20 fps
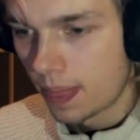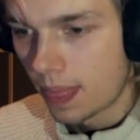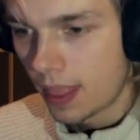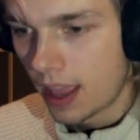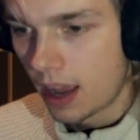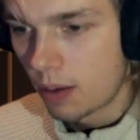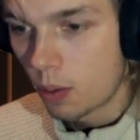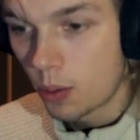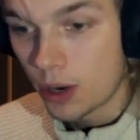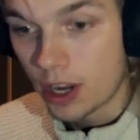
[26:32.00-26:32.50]

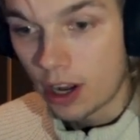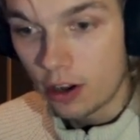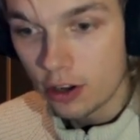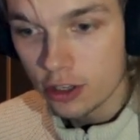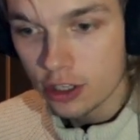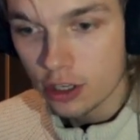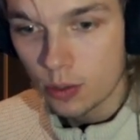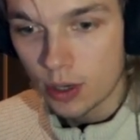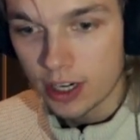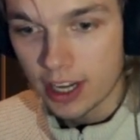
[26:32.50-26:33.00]
And what we
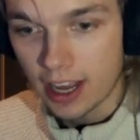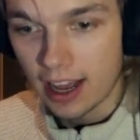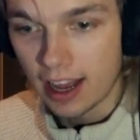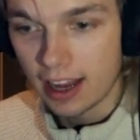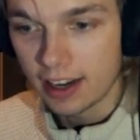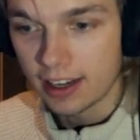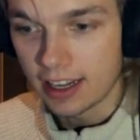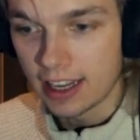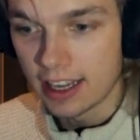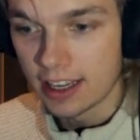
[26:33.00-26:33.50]
also want to
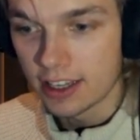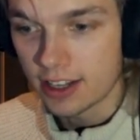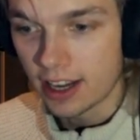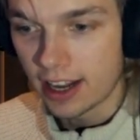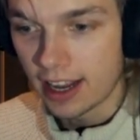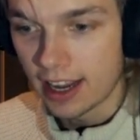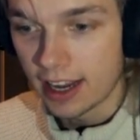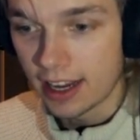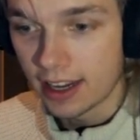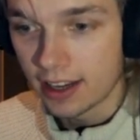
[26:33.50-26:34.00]
add is
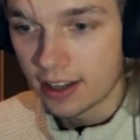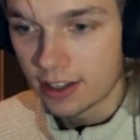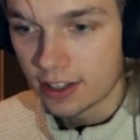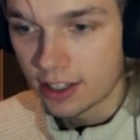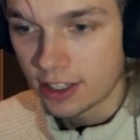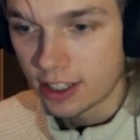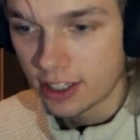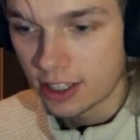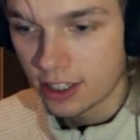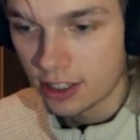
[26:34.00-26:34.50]
a
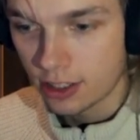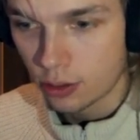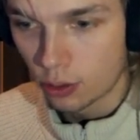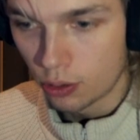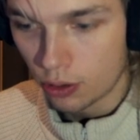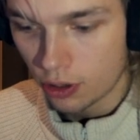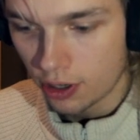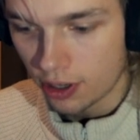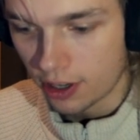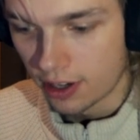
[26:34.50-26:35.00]

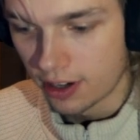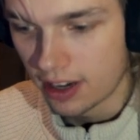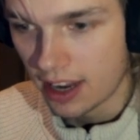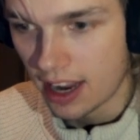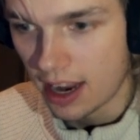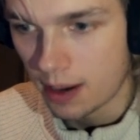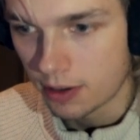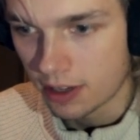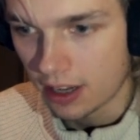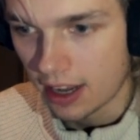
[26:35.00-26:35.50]
store
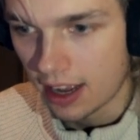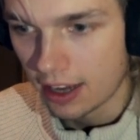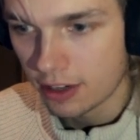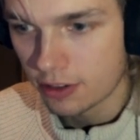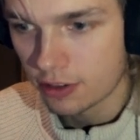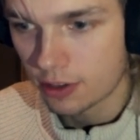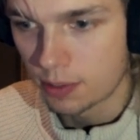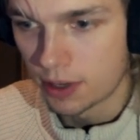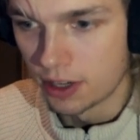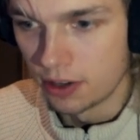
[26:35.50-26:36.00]
named
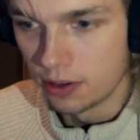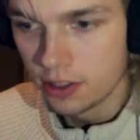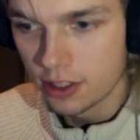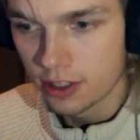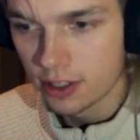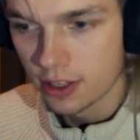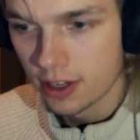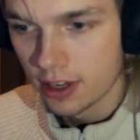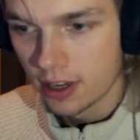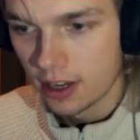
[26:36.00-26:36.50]
attribute.